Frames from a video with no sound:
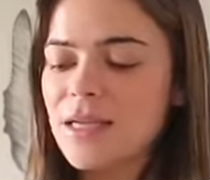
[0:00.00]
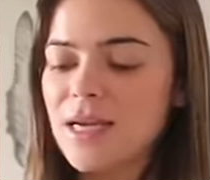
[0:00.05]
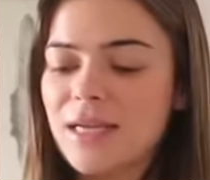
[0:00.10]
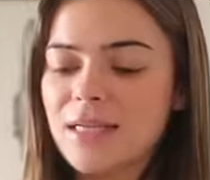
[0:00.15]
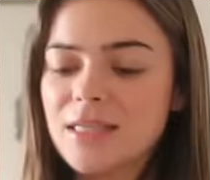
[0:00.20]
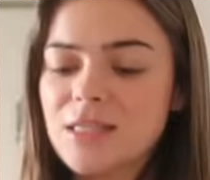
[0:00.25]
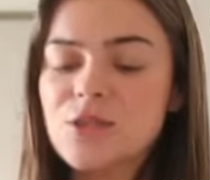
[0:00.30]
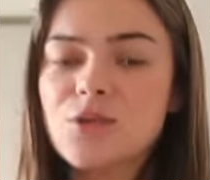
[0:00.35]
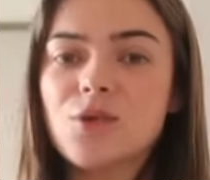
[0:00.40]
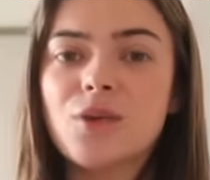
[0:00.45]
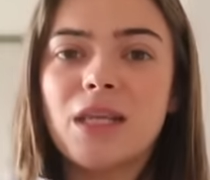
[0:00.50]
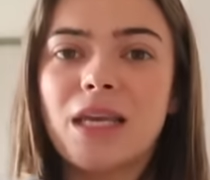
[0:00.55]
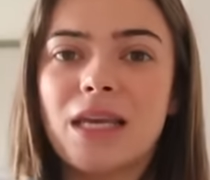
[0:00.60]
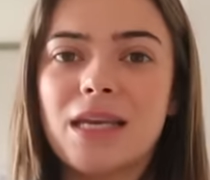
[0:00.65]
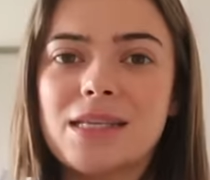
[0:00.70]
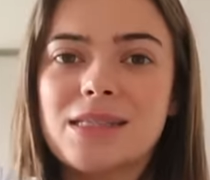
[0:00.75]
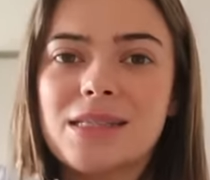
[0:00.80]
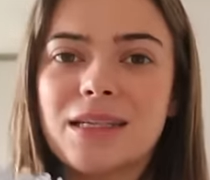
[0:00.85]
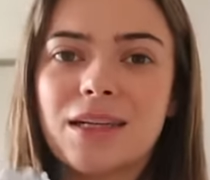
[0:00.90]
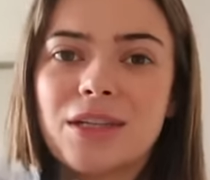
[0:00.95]
And I saw
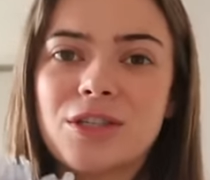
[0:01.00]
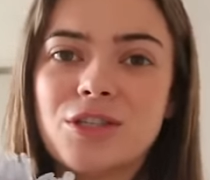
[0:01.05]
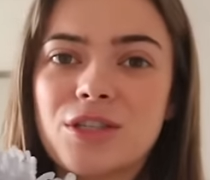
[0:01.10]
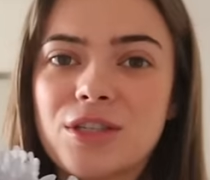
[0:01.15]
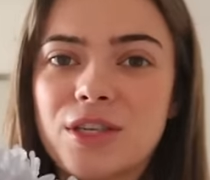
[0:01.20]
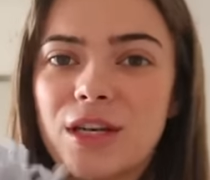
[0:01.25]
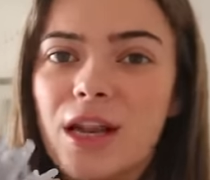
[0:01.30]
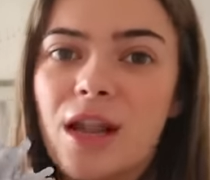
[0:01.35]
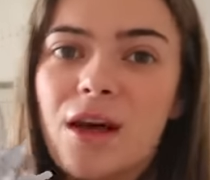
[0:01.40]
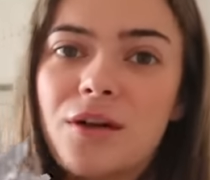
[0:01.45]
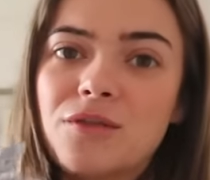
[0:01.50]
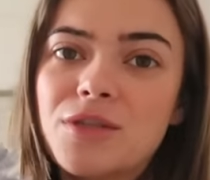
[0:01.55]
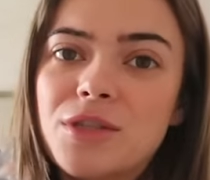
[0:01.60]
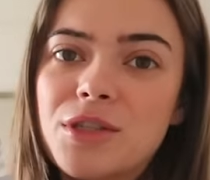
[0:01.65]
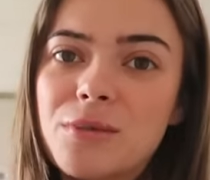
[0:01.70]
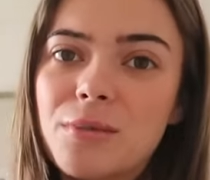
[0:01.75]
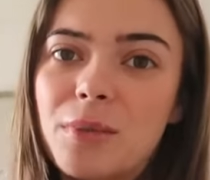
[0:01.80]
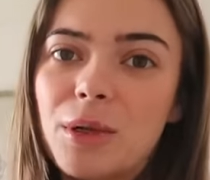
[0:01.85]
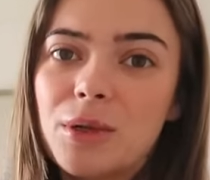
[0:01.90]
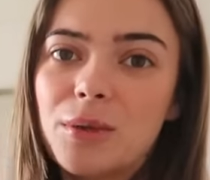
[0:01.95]
these and I just
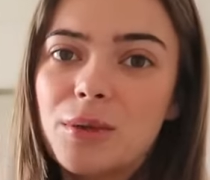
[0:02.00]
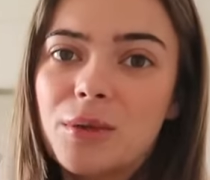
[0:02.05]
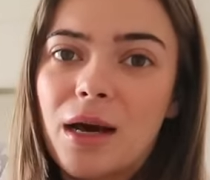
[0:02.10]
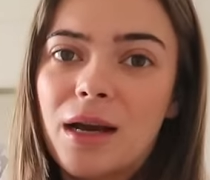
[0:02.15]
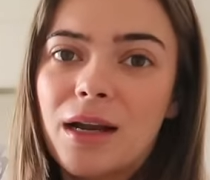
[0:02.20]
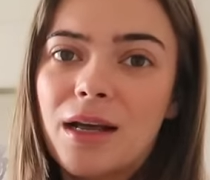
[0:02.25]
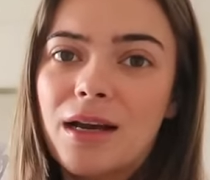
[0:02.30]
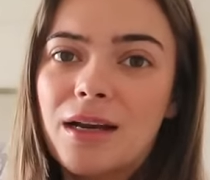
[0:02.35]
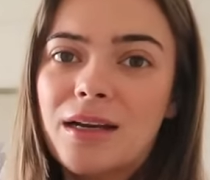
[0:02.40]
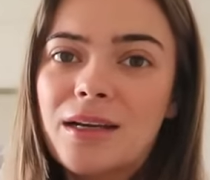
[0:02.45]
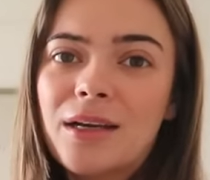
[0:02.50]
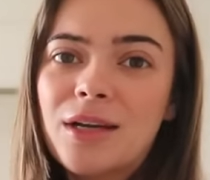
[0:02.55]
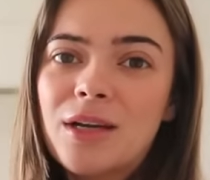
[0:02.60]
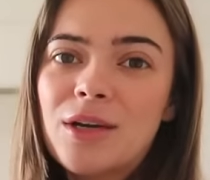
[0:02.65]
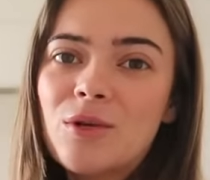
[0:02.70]
loved the blue color.